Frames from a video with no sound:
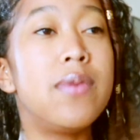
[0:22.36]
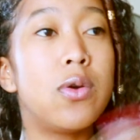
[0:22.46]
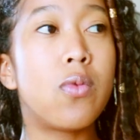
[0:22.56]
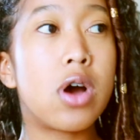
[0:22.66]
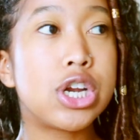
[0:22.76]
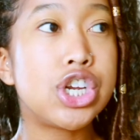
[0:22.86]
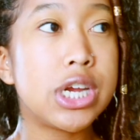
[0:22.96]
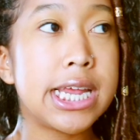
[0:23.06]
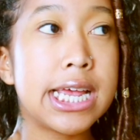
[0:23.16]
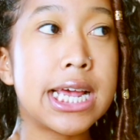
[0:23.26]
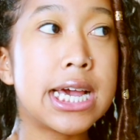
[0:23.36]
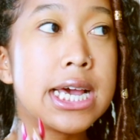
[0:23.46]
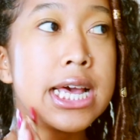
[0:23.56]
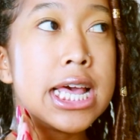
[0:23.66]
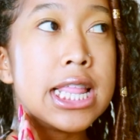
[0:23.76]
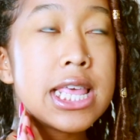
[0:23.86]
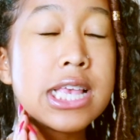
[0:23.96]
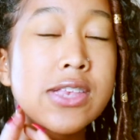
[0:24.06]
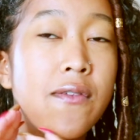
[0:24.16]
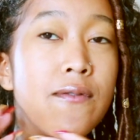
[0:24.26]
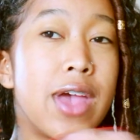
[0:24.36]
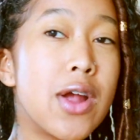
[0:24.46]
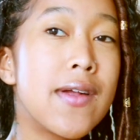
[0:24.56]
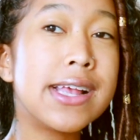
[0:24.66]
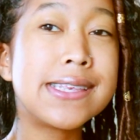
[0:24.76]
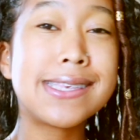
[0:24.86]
been watching these very